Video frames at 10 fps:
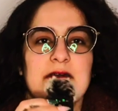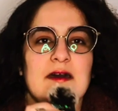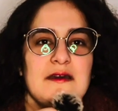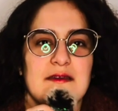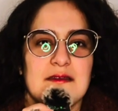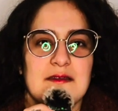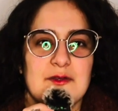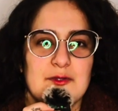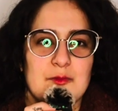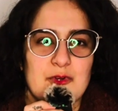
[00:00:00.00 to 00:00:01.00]
Hi,
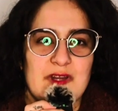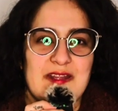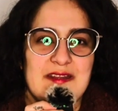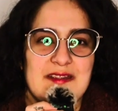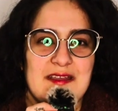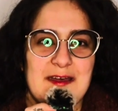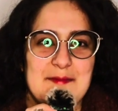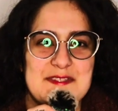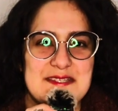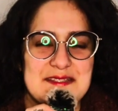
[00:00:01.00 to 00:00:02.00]
good morning.
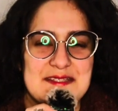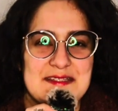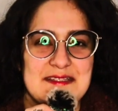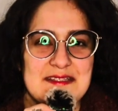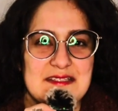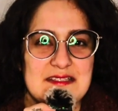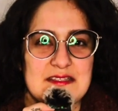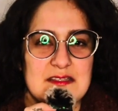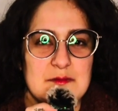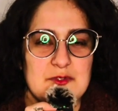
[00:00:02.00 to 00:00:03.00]
Happy Sunday. It is
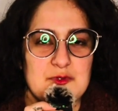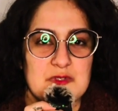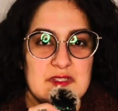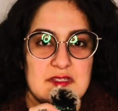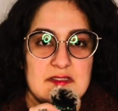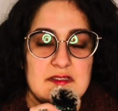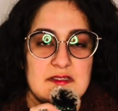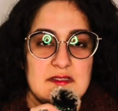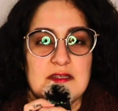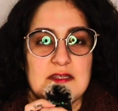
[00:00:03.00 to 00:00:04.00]
December 22nd.
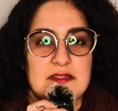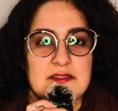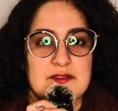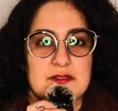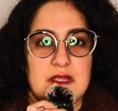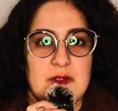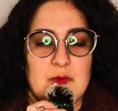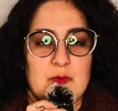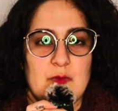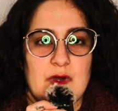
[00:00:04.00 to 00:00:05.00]
Yesterday
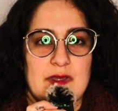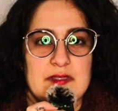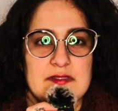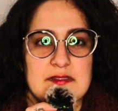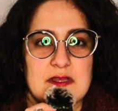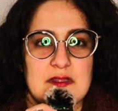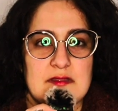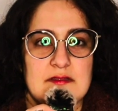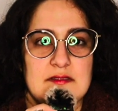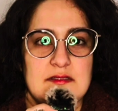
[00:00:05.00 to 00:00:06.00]
was
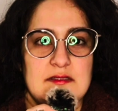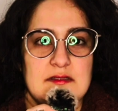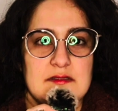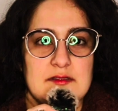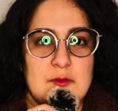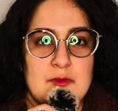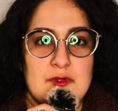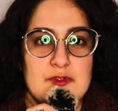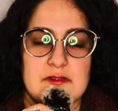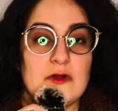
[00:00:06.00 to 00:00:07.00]
the
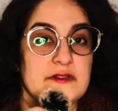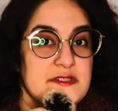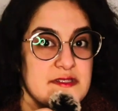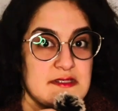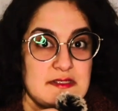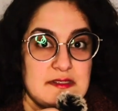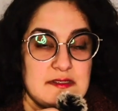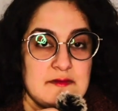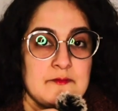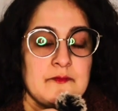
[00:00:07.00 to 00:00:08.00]
summer
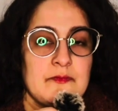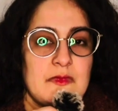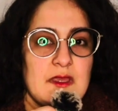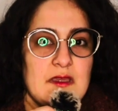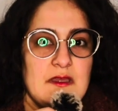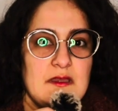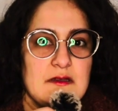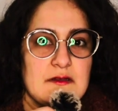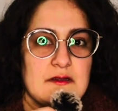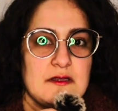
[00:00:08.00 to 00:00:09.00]
solstice
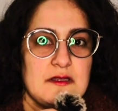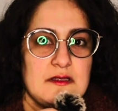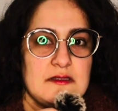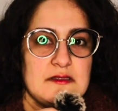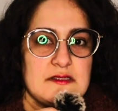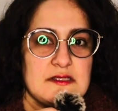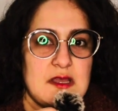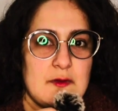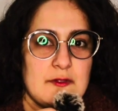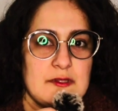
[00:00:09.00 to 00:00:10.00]
here in the
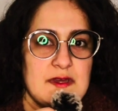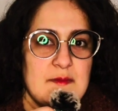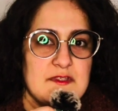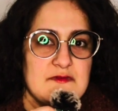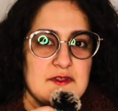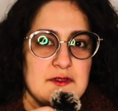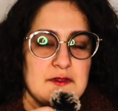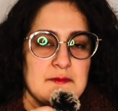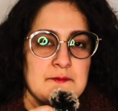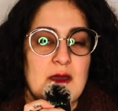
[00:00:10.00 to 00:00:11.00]
south
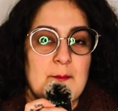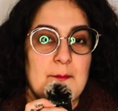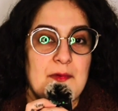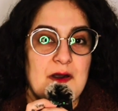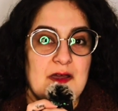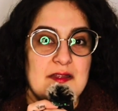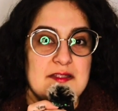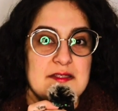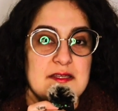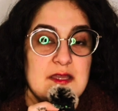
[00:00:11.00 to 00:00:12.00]
hemisphere,
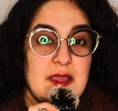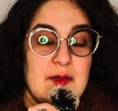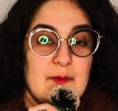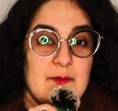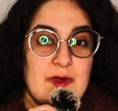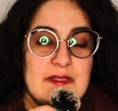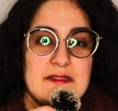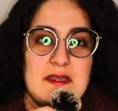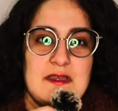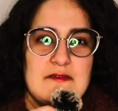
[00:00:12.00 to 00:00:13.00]
but it was
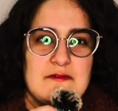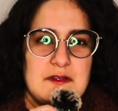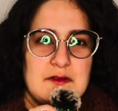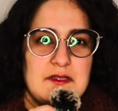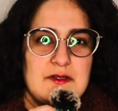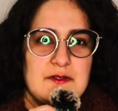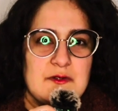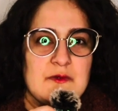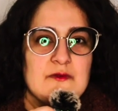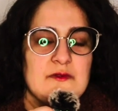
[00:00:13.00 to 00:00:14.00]
a very
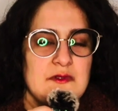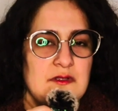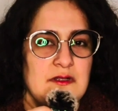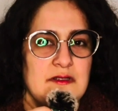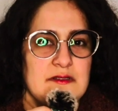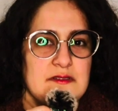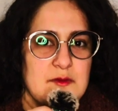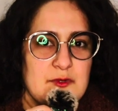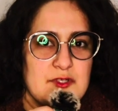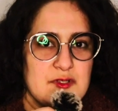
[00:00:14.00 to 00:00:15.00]
cool
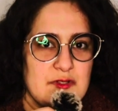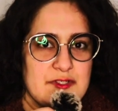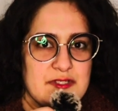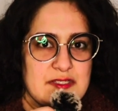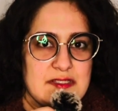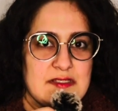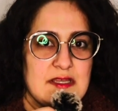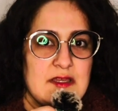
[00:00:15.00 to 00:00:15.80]
summer solstice.